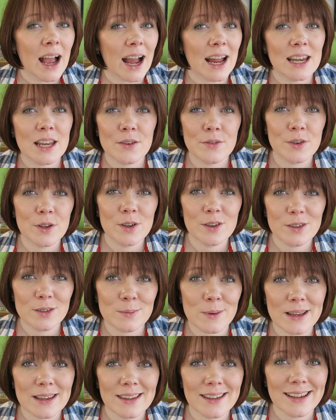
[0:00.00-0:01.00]
And if you
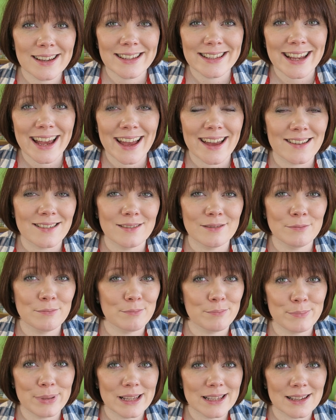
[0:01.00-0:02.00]
spend year
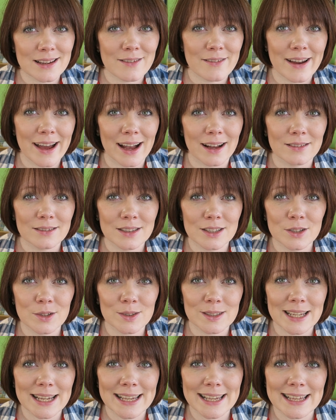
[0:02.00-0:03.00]
10 pissing around,
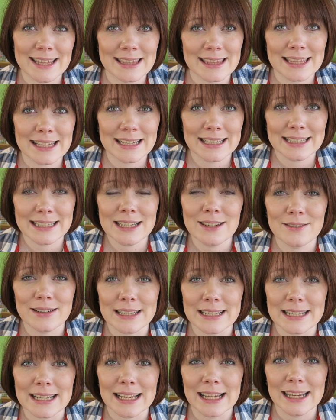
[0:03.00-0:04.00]
not taking things
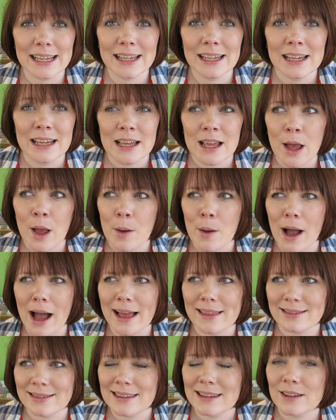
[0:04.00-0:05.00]
seriously,
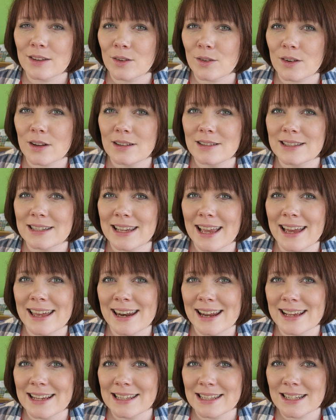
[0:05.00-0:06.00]
and think you're going to get
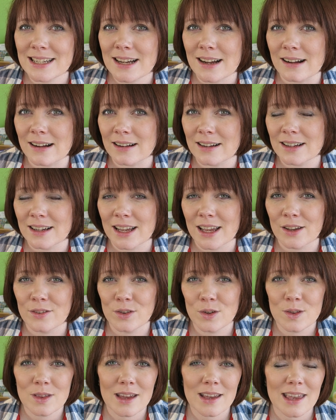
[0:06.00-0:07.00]
an A star,
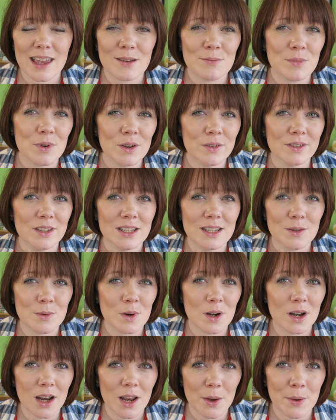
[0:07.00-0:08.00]
if you then get moved
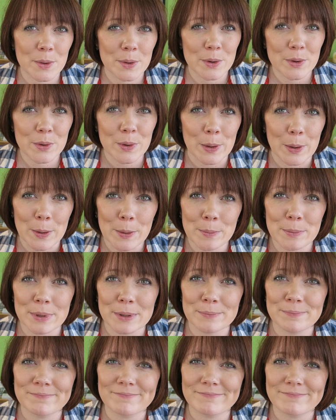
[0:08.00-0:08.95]
into a lower group,